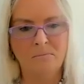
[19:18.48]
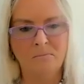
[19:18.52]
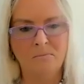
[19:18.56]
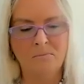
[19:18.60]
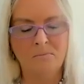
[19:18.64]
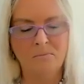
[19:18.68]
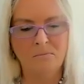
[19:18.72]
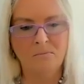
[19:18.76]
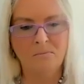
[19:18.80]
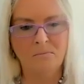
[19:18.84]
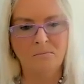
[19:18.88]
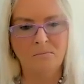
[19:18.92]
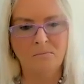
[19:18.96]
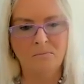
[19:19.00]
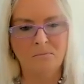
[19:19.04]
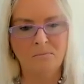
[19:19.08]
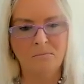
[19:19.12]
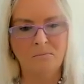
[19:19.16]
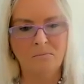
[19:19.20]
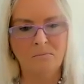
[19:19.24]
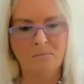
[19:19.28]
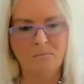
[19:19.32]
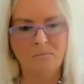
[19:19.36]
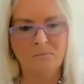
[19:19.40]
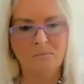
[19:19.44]

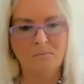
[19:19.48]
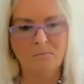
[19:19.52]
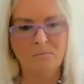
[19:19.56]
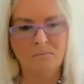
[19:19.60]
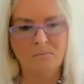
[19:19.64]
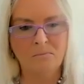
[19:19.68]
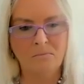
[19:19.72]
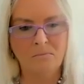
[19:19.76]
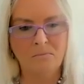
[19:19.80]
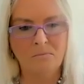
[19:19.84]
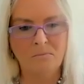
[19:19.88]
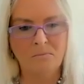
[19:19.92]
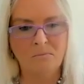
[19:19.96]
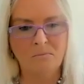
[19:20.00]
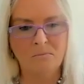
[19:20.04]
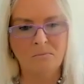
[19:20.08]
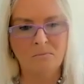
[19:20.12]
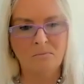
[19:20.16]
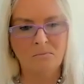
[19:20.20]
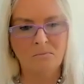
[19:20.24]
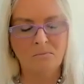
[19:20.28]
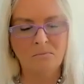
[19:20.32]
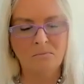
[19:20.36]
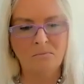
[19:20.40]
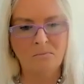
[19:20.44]

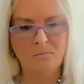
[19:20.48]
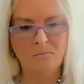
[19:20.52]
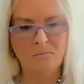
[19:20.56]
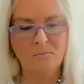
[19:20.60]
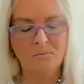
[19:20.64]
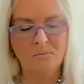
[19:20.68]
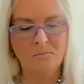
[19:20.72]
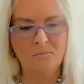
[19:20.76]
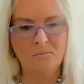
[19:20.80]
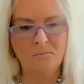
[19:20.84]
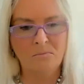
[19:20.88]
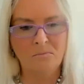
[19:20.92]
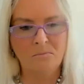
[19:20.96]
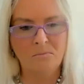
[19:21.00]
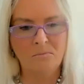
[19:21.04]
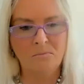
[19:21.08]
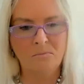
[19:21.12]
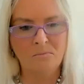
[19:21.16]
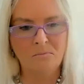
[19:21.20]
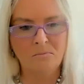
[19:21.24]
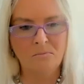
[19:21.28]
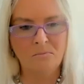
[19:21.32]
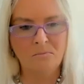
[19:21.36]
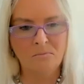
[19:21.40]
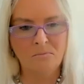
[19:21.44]

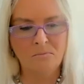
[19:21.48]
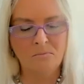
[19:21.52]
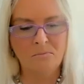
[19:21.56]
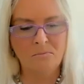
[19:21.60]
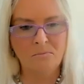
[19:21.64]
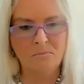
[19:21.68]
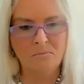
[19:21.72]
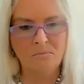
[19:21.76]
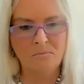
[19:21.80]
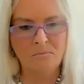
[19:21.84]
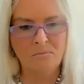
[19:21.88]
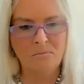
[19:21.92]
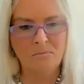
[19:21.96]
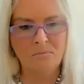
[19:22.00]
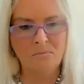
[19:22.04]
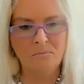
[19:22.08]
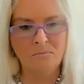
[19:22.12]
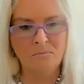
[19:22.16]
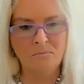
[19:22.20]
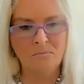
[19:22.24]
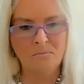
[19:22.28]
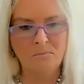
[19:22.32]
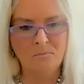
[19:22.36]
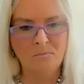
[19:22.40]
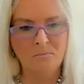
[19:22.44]

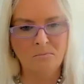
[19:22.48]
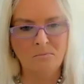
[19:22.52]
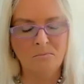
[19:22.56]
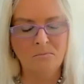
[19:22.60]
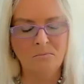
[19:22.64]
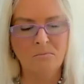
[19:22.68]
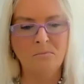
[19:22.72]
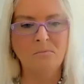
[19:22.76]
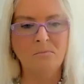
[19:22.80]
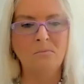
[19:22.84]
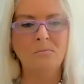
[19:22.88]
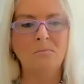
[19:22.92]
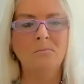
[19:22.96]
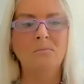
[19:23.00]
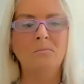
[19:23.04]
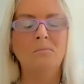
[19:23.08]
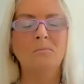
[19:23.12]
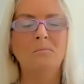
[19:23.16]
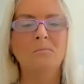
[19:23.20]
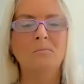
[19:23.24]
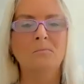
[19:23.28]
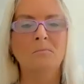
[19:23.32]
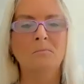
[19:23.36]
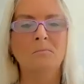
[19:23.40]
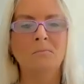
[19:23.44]

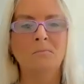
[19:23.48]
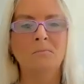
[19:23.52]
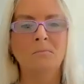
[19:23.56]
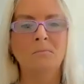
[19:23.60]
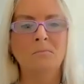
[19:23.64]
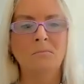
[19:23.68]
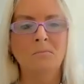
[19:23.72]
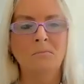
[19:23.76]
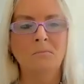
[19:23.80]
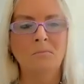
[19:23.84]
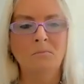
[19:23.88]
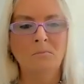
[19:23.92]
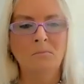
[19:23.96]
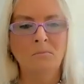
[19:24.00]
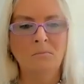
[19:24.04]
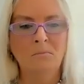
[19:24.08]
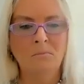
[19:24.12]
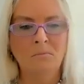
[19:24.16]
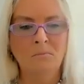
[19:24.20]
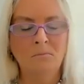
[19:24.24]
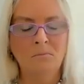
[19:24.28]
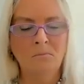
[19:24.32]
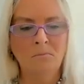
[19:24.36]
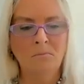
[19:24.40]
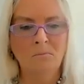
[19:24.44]

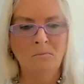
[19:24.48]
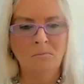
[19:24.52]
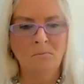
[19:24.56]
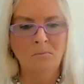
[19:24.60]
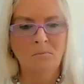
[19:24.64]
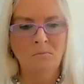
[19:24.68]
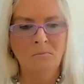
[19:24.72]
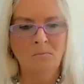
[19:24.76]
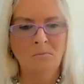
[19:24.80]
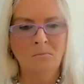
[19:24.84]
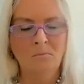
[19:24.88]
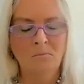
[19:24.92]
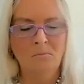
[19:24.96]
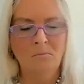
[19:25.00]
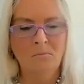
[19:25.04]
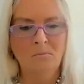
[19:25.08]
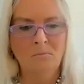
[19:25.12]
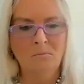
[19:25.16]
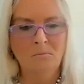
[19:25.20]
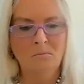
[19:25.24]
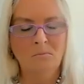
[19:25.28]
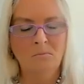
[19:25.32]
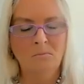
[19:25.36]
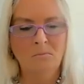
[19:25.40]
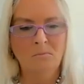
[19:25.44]

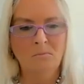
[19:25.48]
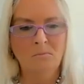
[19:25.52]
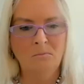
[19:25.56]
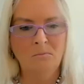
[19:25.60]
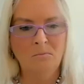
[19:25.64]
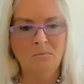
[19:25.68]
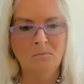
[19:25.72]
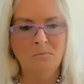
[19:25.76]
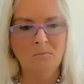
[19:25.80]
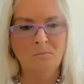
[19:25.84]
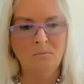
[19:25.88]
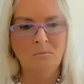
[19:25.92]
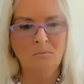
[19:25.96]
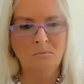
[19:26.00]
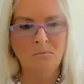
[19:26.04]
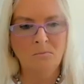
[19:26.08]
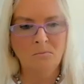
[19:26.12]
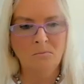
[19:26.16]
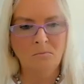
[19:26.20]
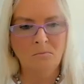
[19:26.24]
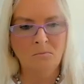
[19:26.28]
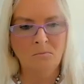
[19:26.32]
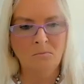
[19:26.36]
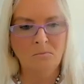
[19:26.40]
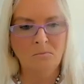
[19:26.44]
No words are spoken by the person on screen.